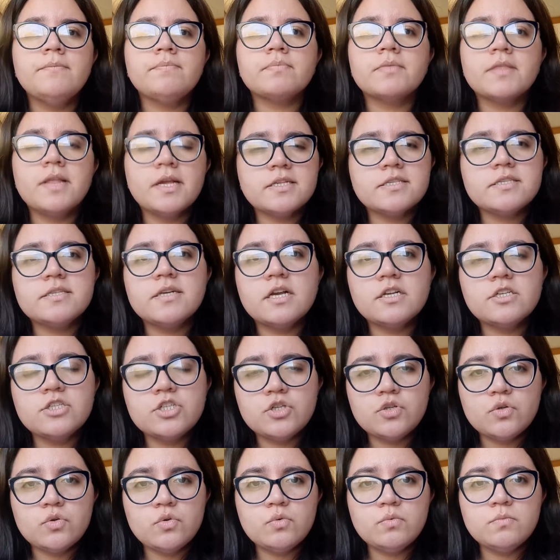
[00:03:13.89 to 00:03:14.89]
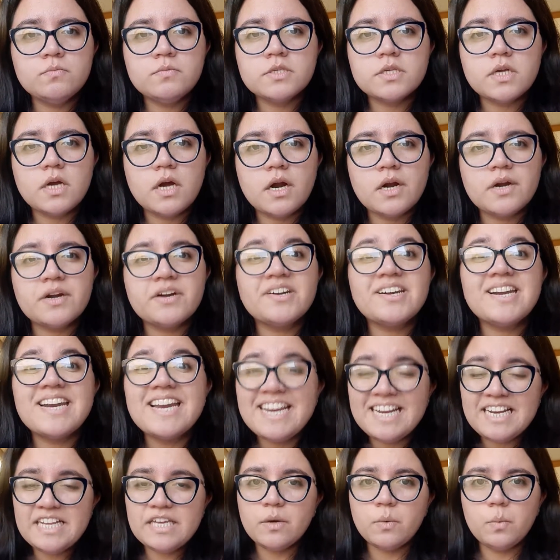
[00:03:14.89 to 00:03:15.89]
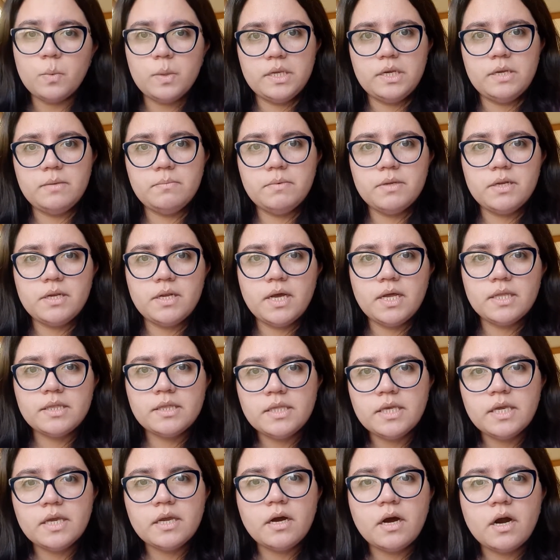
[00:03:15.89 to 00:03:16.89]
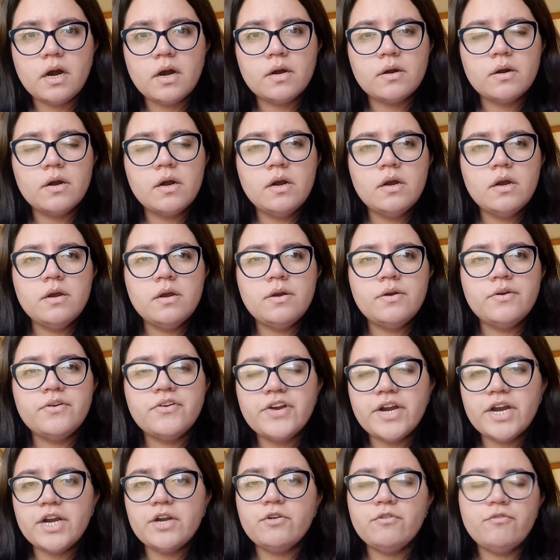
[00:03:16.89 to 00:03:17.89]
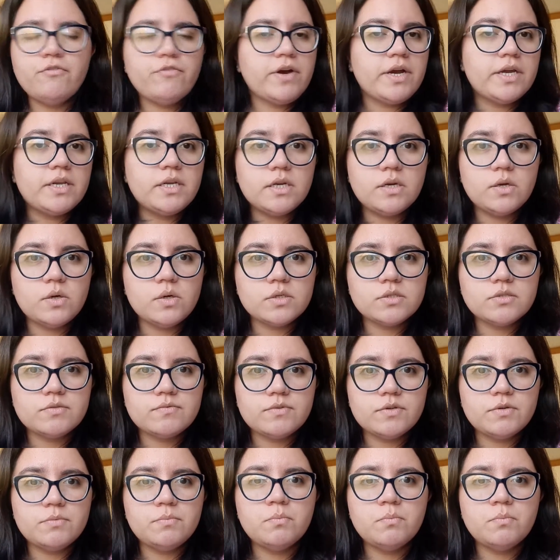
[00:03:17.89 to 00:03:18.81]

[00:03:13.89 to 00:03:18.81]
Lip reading: that such rooms are rarely available and they are rare to find in Oxford.